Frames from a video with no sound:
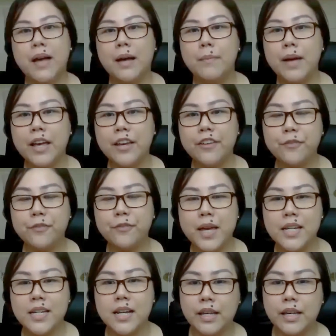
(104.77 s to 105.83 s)
I've
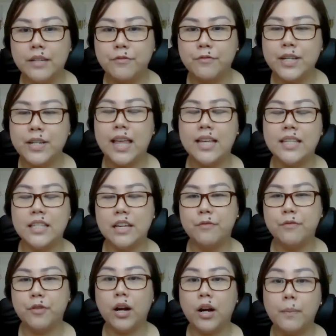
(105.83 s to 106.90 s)
been in
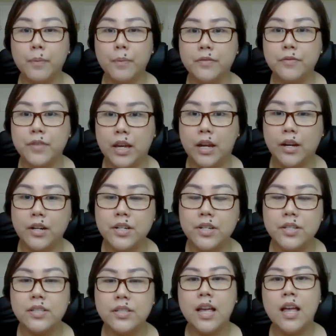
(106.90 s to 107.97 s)
freelancing for a couple of
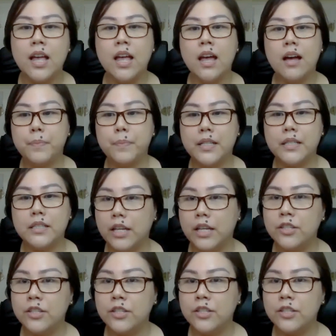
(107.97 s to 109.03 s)
years, but
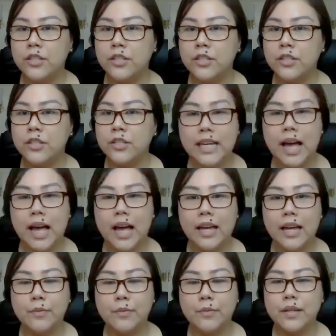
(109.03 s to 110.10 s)
in totality,
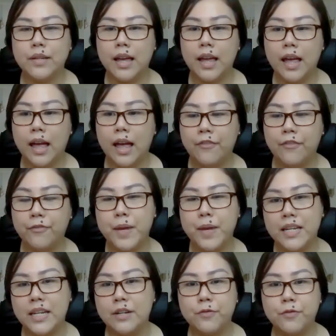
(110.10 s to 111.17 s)
I have
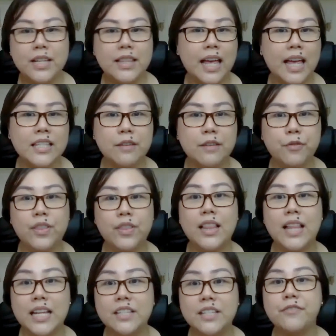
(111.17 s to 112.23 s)
been in freelancing for the
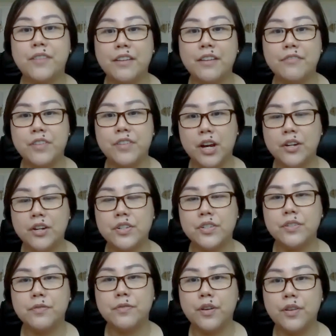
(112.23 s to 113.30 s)
last 5
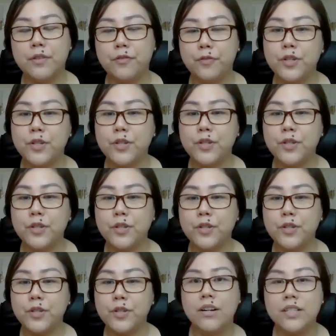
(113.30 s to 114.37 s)
years. For the first 3
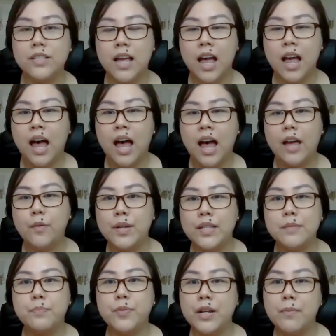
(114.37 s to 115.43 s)
years, I
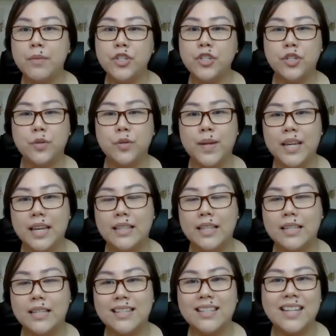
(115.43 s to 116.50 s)
was pretty much doing it
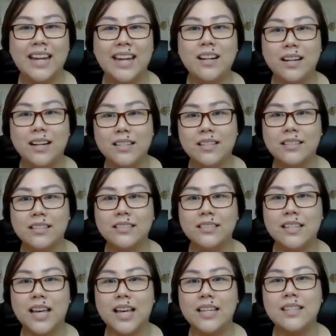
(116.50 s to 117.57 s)
as a side hustle
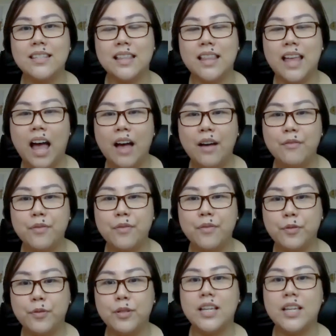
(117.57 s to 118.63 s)
because I still have a
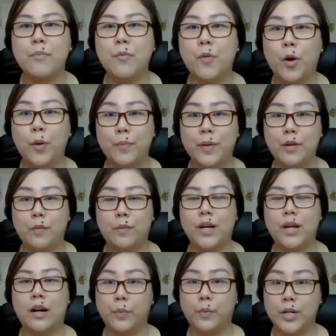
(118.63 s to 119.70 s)
full-time corporate
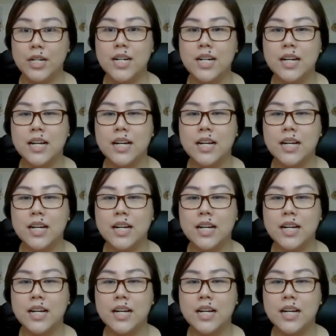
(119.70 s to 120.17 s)
work.